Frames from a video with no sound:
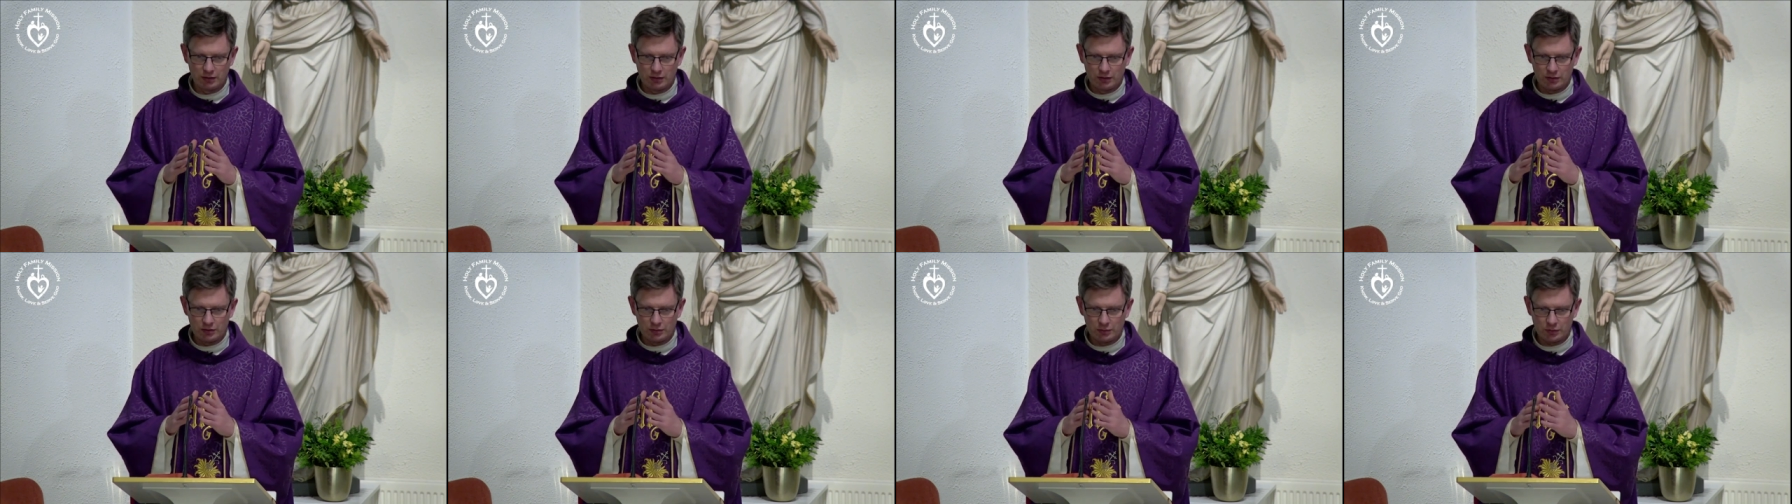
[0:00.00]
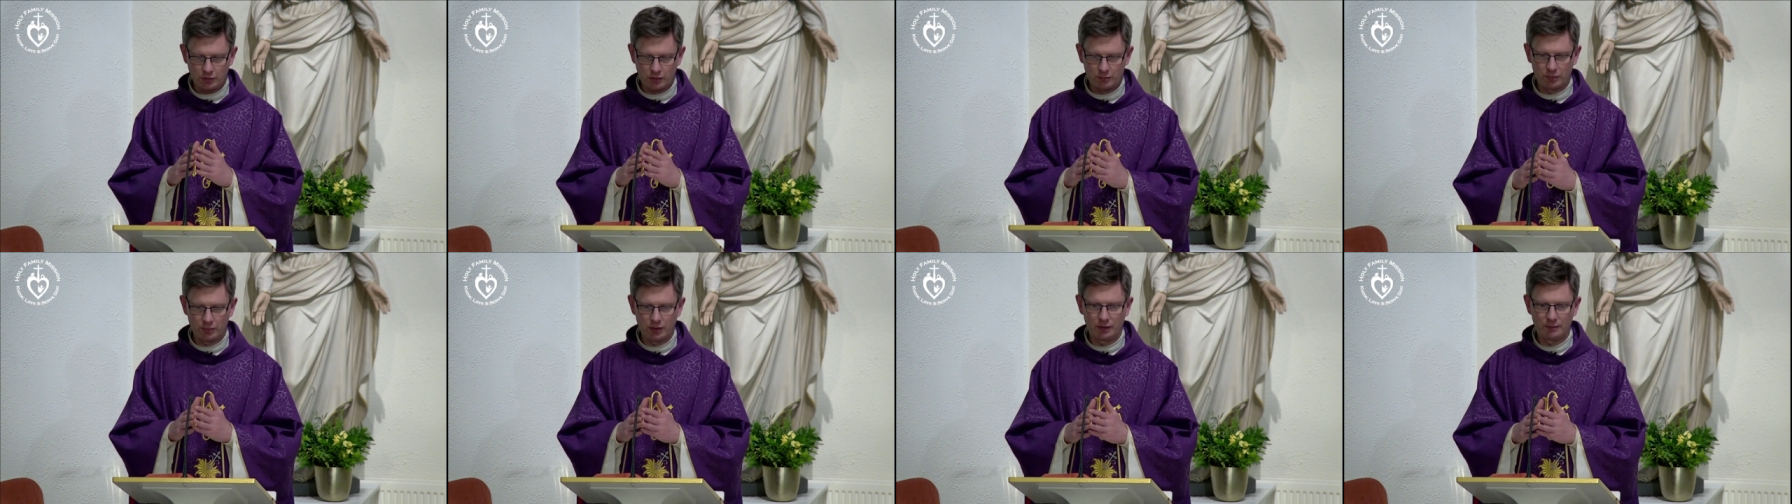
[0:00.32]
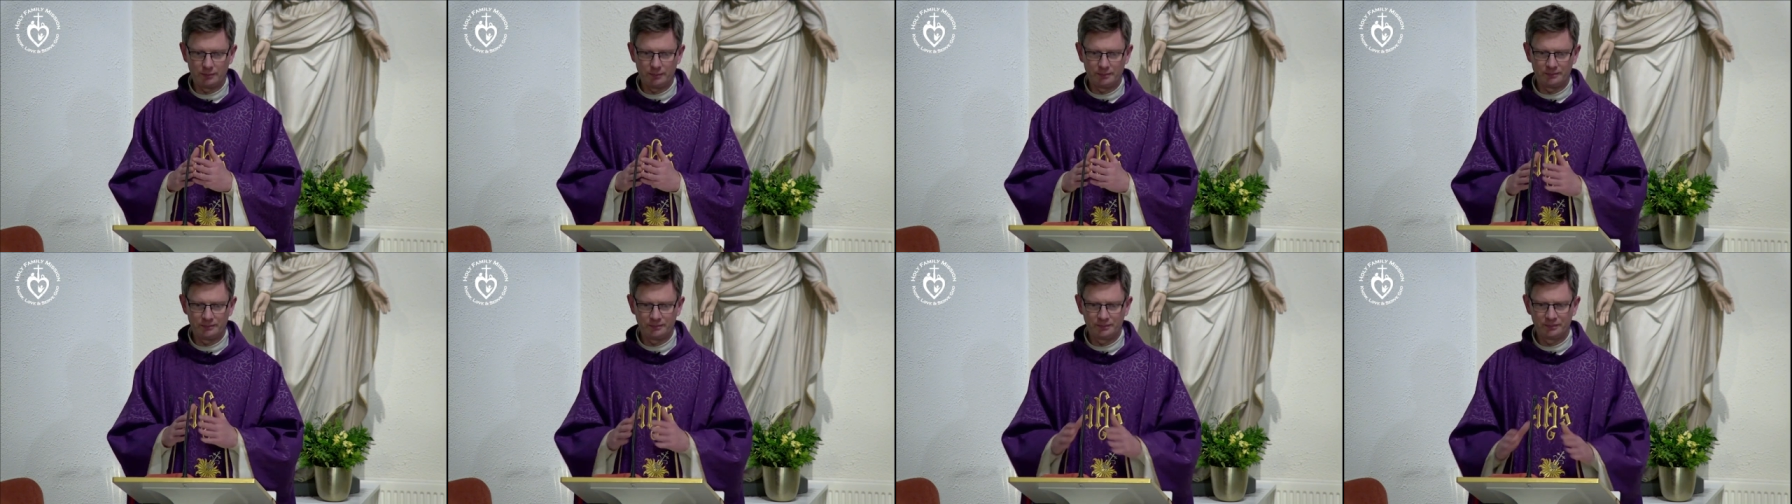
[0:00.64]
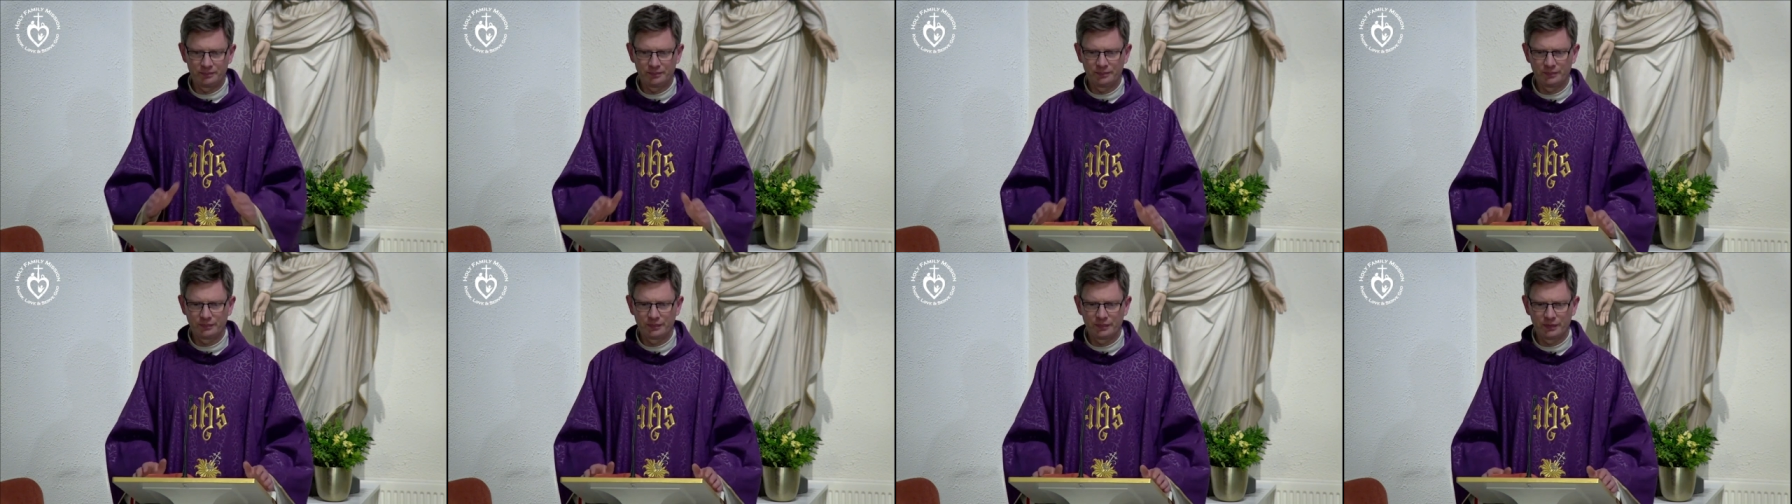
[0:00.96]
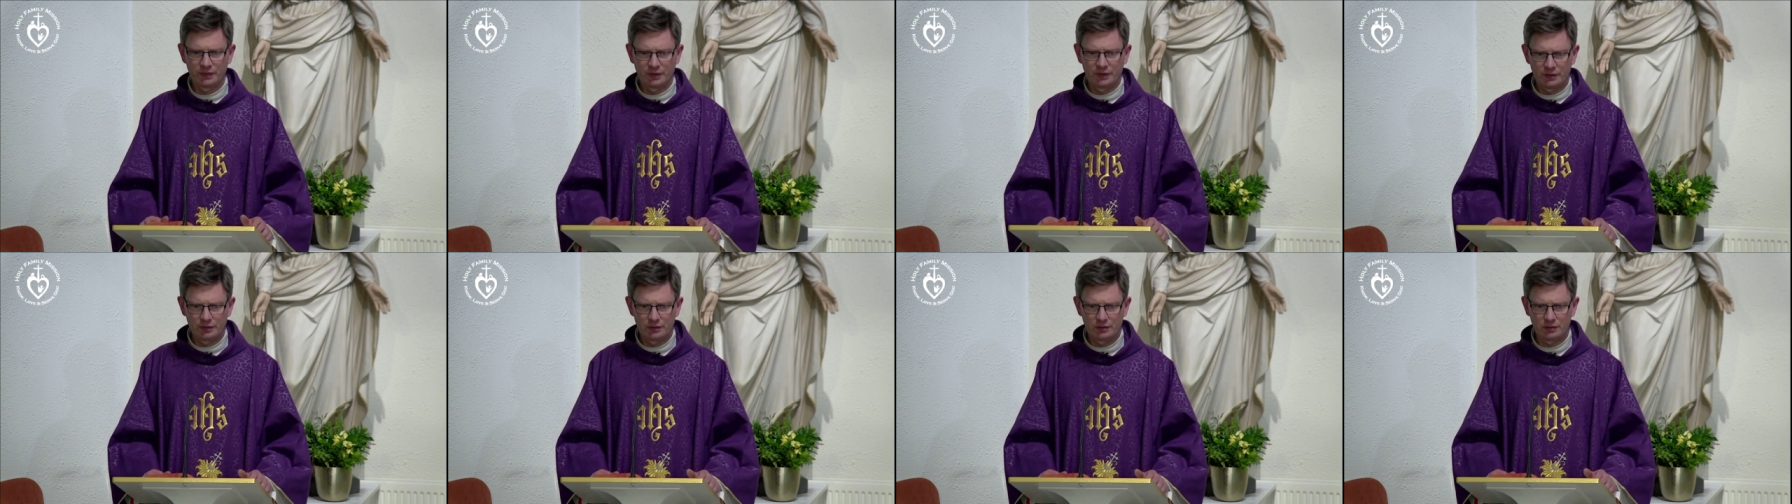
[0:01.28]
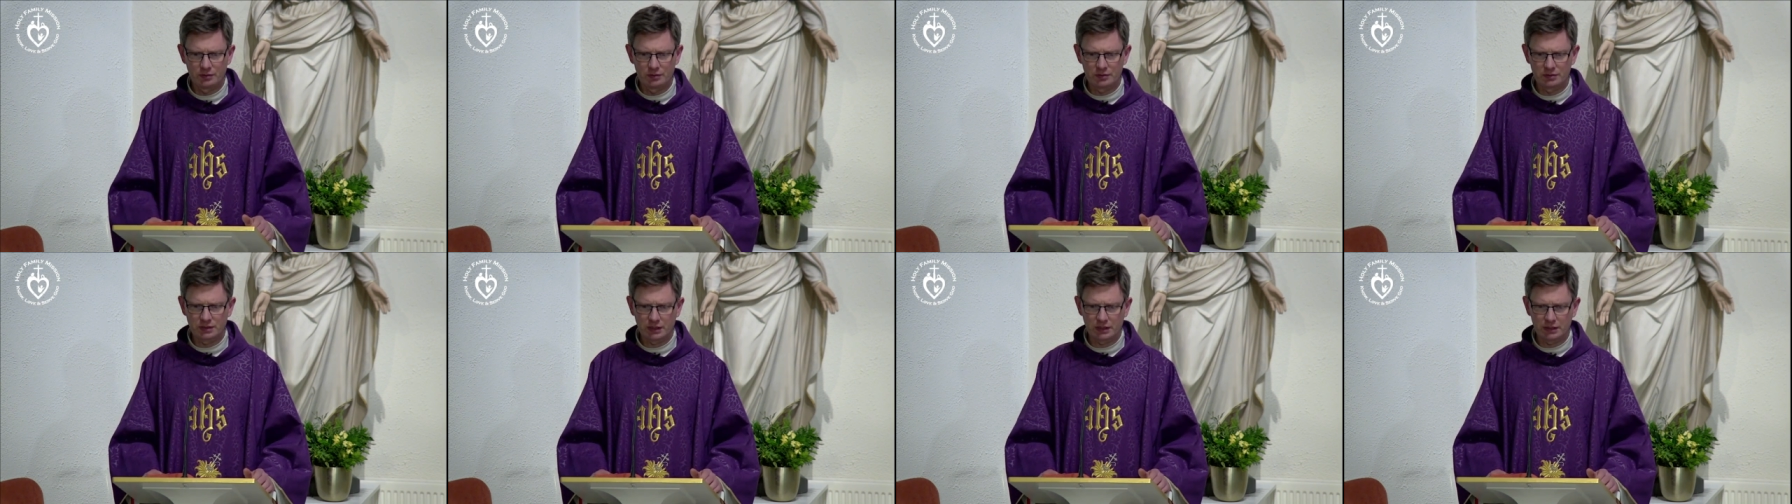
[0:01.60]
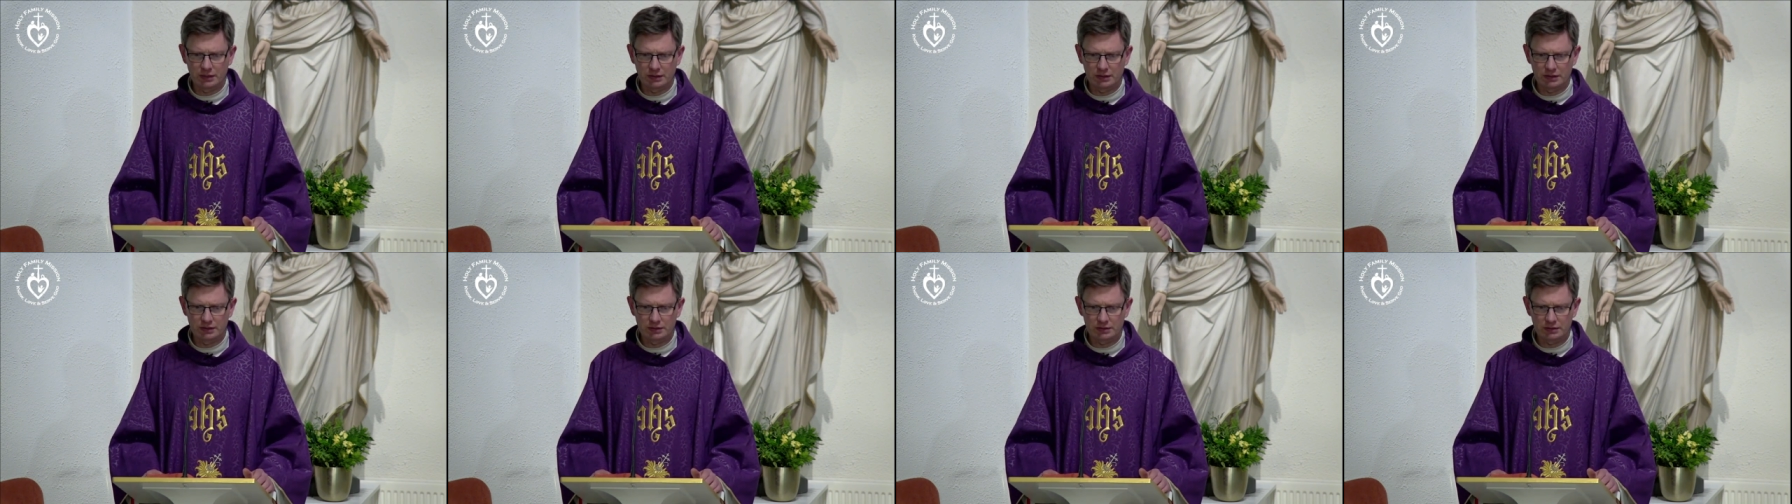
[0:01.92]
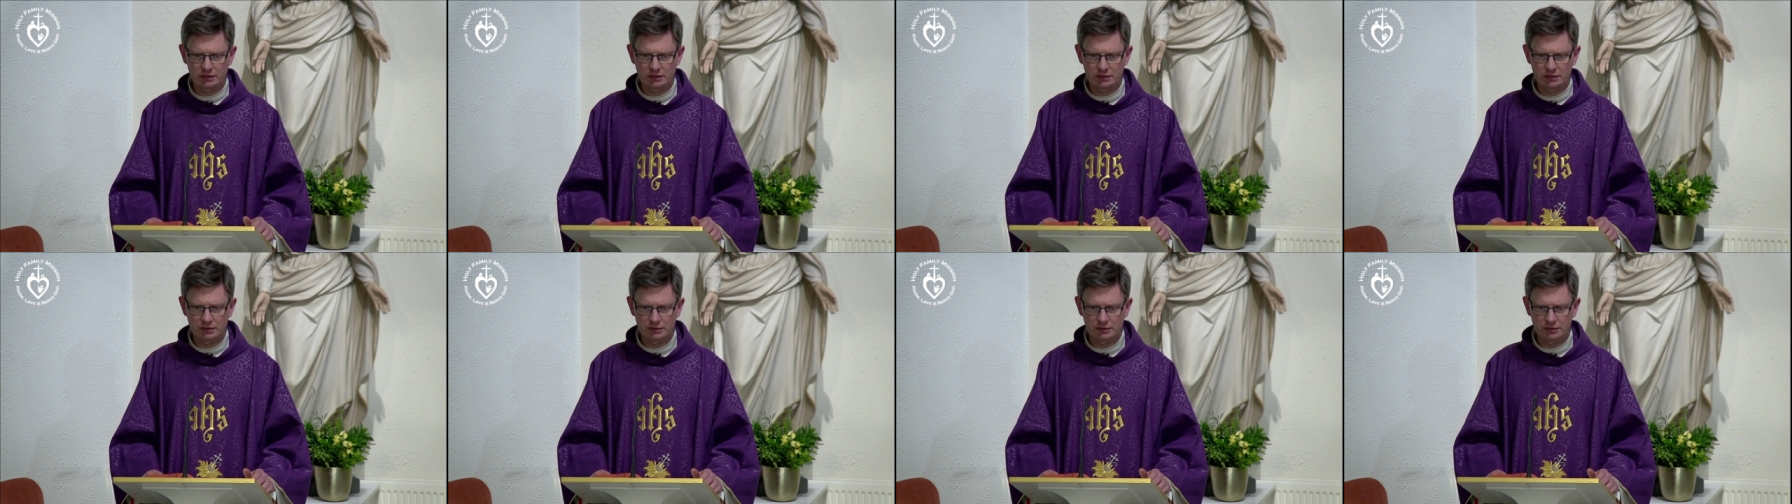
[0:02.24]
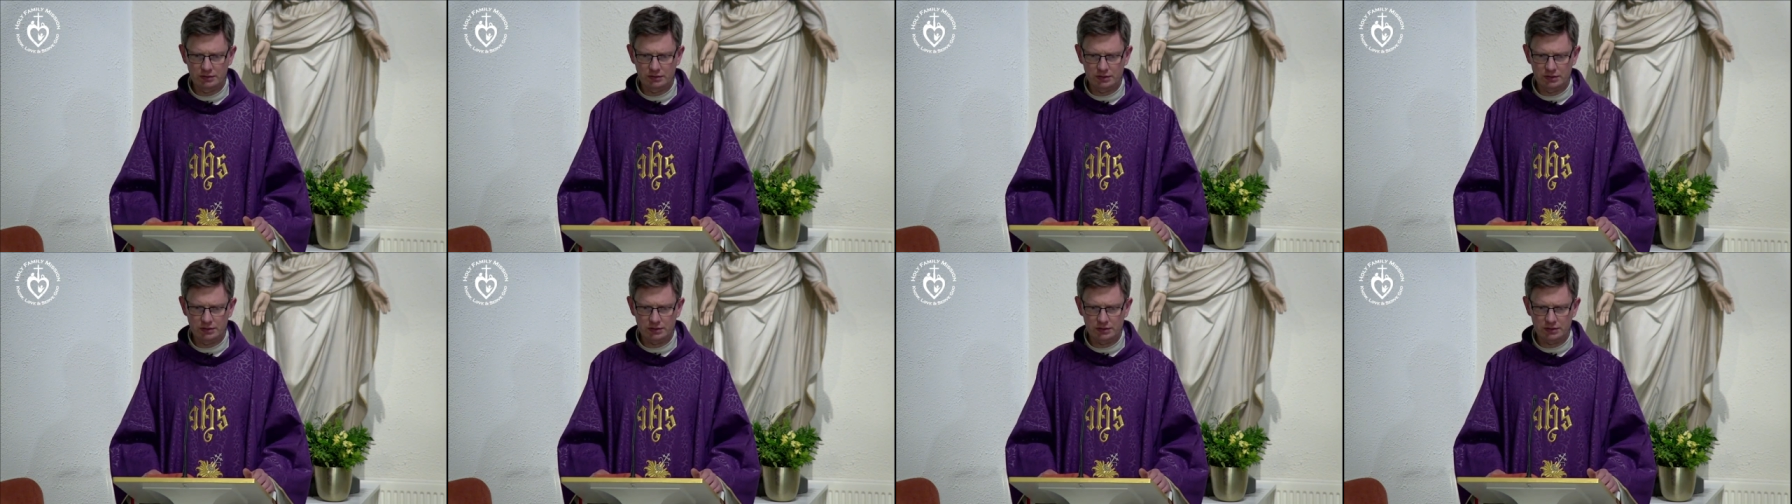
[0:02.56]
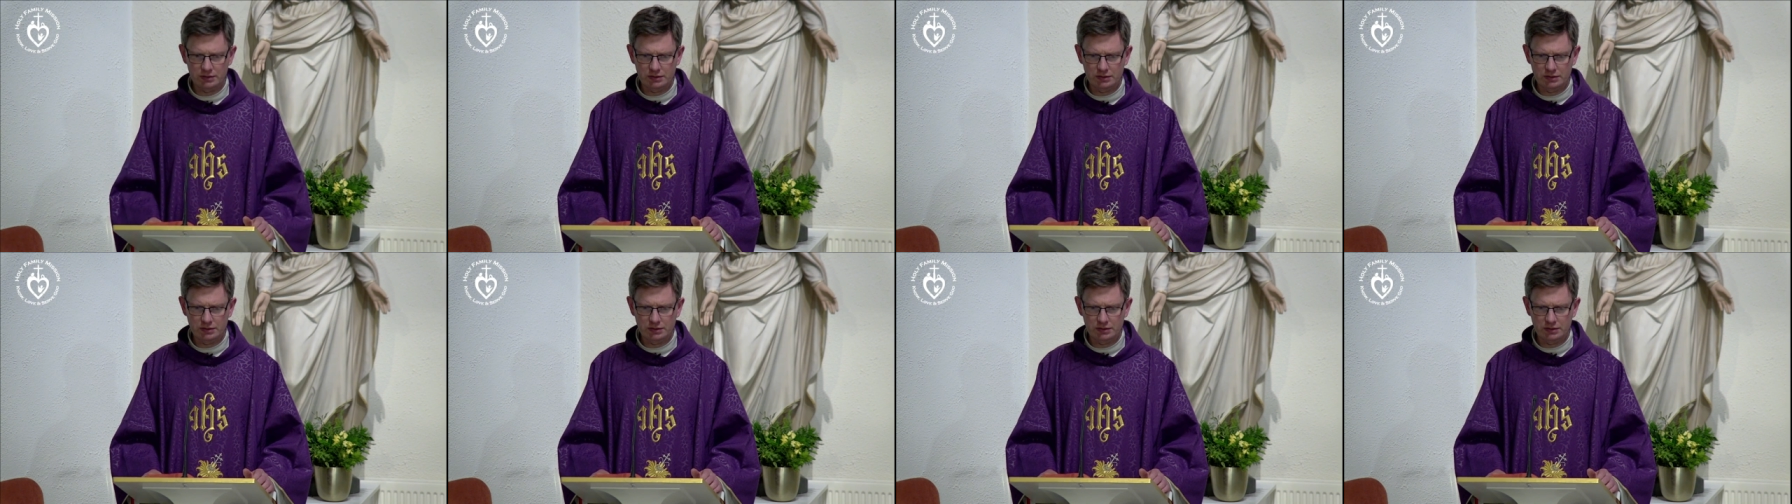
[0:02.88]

to our Mom who is guiding us to Jesus.